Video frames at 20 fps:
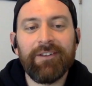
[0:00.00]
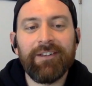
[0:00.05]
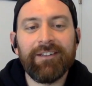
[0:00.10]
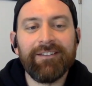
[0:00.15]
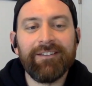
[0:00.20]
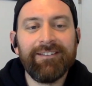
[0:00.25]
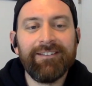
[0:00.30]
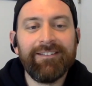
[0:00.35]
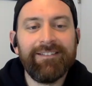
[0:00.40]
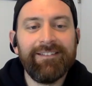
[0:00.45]

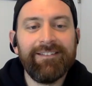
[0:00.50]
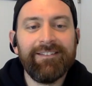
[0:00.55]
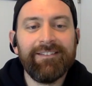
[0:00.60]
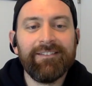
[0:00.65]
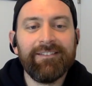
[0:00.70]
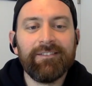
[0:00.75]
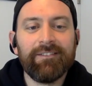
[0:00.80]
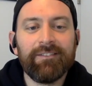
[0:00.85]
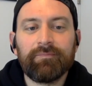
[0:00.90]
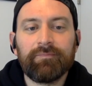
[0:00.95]

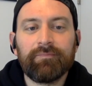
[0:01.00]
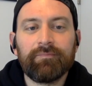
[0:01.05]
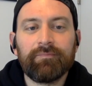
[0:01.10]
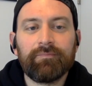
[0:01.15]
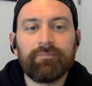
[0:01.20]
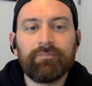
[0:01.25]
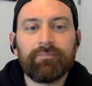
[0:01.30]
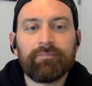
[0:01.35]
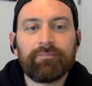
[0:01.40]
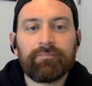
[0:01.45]

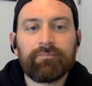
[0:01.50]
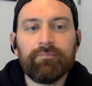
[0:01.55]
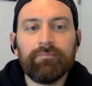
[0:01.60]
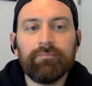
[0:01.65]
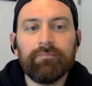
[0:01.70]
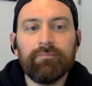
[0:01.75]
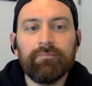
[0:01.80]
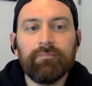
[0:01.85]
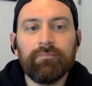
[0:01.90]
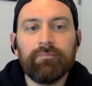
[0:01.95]

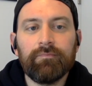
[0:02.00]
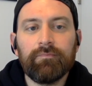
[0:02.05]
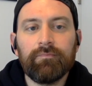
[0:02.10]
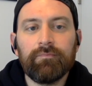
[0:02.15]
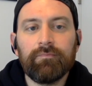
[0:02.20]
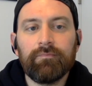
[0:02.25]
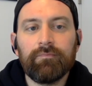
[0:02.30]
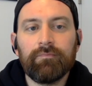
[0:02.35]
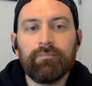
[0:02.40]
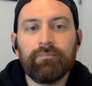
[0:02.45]

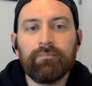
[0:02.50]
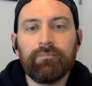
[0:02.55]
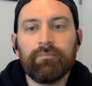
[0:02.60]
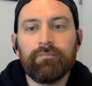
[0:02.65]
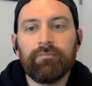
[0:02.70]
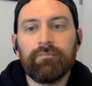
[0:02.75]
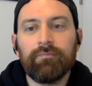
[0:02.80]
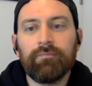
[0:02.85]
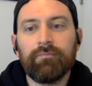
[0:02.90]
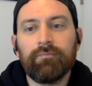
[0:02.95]

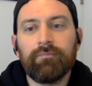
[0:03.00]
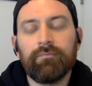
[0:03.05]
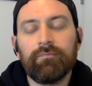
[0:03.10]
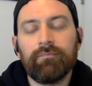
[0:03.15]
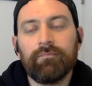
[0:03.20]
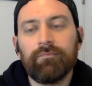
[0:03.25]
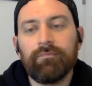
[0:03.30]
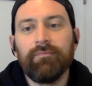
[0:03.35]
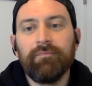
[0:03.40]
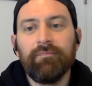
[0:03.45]

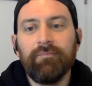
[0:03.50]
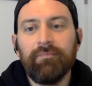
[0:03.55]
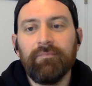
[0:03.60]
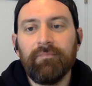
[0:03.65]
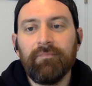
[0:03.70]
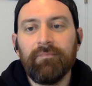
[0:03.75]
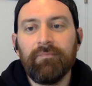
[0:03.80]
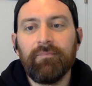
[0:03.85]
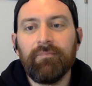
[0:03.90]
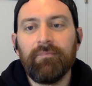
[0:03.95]

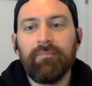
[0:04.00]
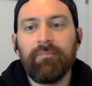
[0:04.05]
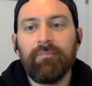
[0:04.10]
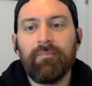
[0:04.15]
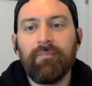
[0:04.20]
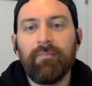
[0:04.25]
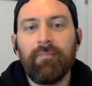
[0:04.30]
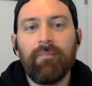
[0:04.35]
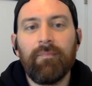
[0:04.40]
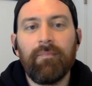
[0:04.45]

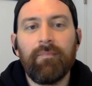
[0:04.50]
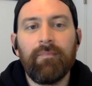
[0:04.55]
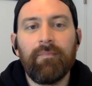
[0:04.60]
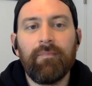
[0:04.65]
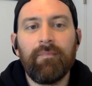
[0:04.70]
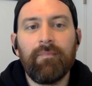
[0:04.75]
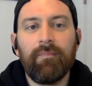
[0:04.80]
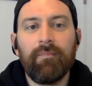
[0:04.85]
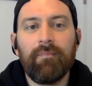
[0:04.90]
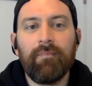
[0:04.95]

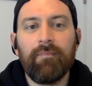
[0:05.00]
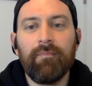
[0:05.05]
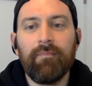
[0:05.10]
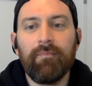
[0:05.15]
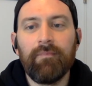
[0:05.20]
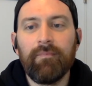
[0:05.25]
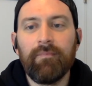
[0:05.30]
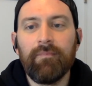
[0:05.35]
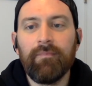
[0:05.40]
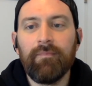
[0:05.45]

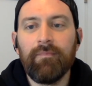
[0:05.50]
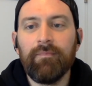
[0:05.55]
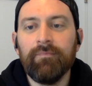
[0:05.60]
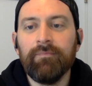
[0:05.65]
[no speech]